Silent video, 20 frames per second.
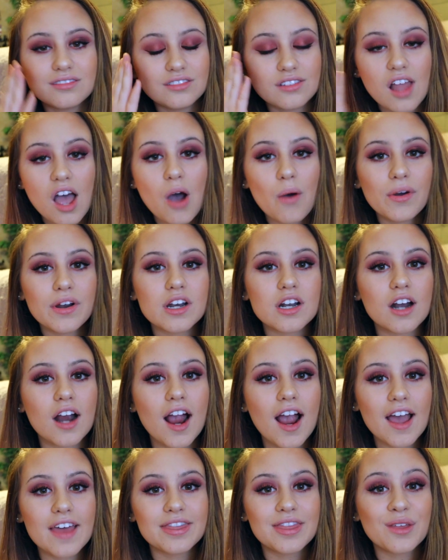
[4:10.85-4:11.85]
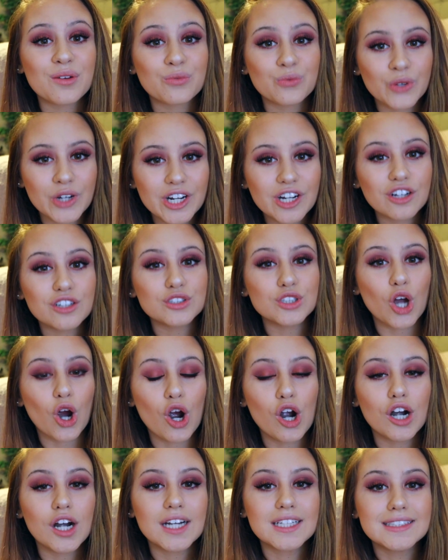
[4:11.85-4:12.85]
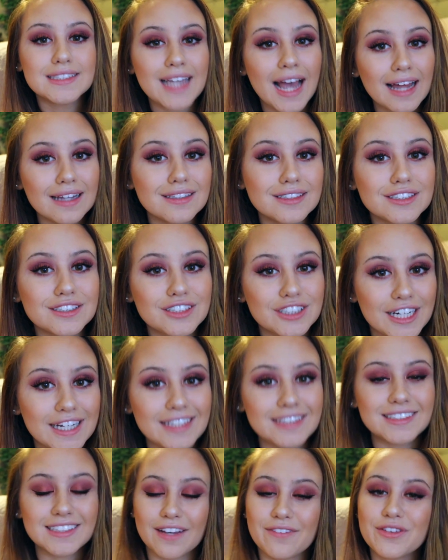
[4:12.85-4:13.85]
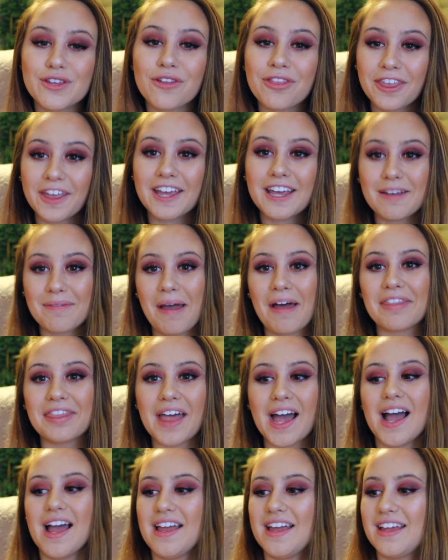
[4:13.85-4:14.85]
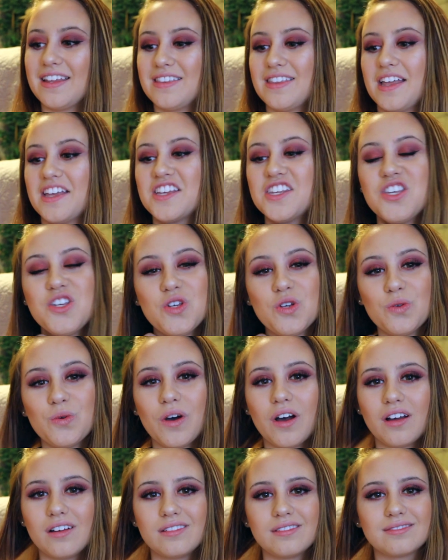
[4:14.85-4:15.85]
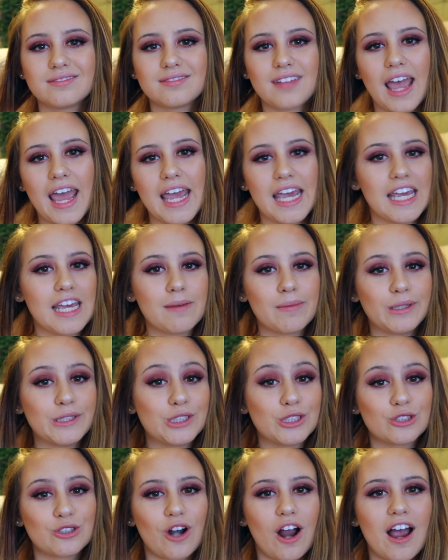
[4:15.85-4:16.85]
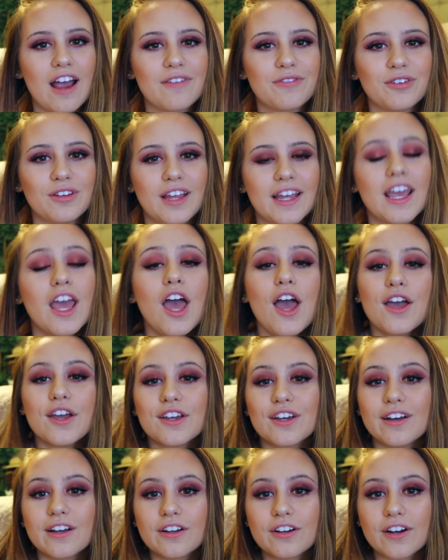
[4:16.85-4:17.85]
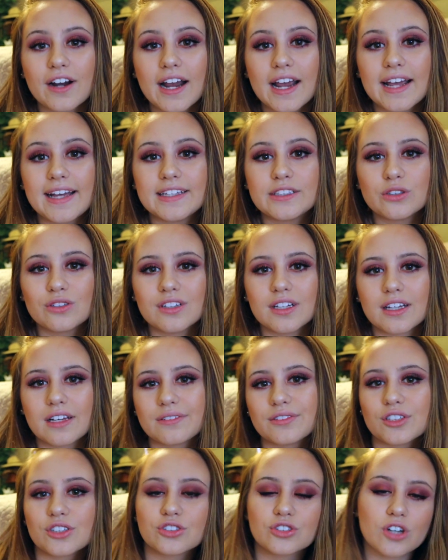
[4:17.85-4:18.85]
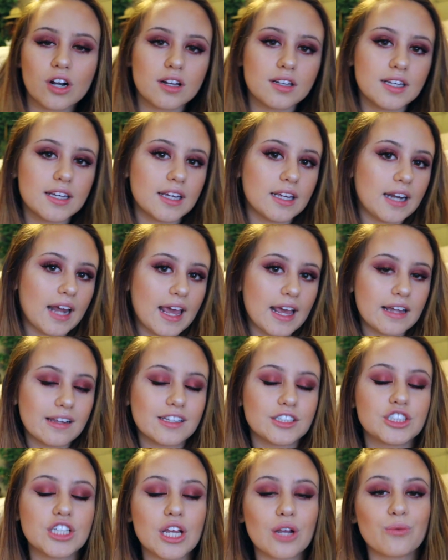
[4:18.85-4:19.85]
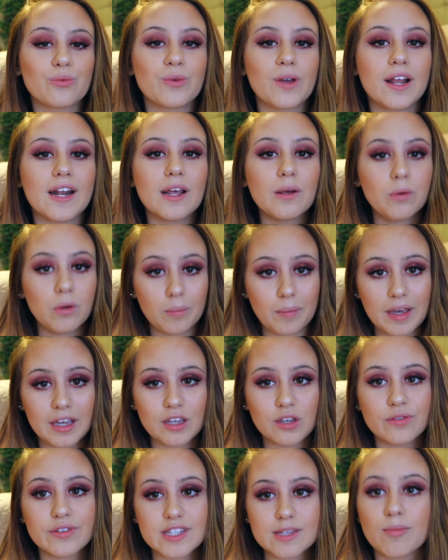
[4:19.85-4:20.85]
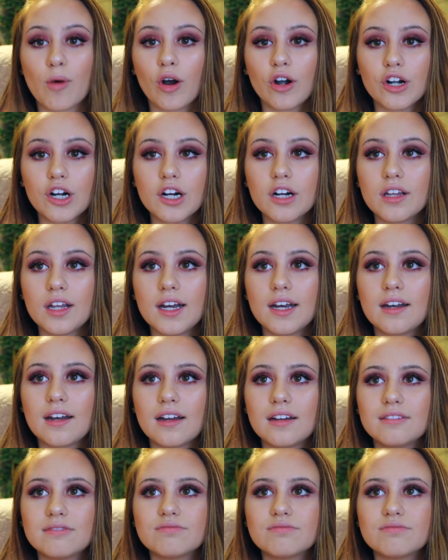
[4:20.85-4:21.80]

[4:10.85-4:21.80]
know in your head that readers are intelligent. If you think about that, and like you aim and strive for like good grades, or like if you're struggling in English, like reading will make you smarter. Like